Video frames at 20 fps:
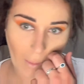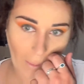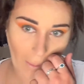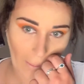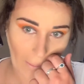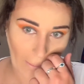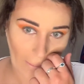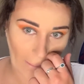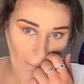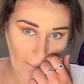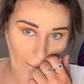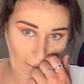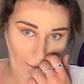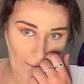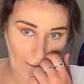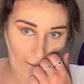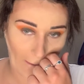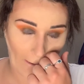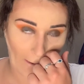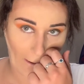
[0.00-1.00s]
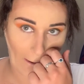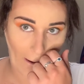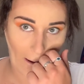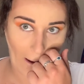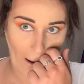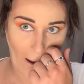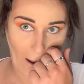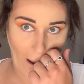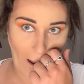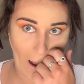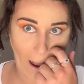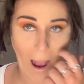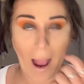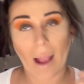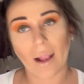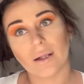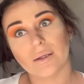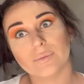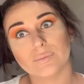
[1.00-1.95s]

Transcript: But that is optional.